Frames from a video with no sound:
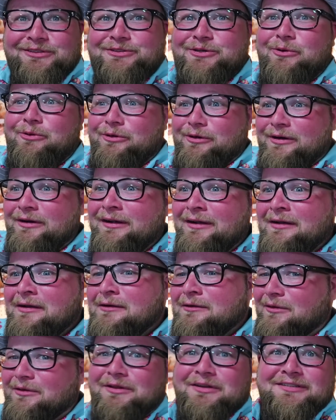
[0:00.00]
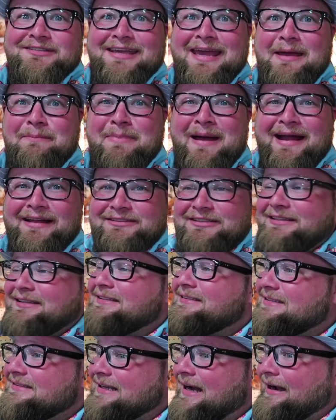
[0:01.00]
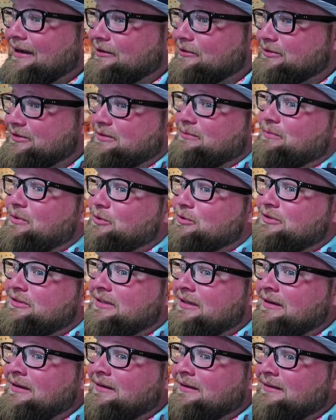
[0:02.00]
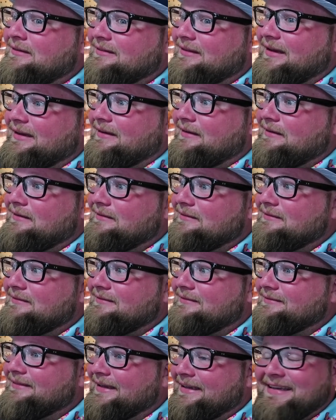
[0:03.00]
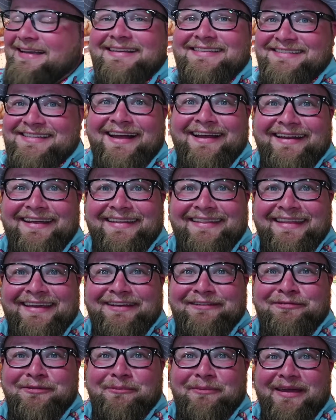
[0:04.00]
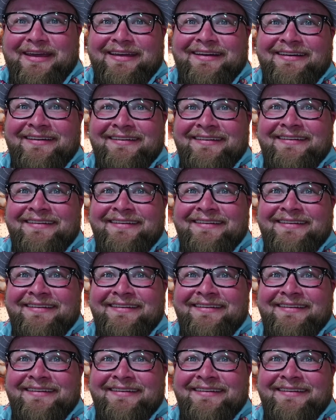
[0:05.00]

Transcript: the door, or the escape hatch. I think the tire is the most, like exciting thing for me.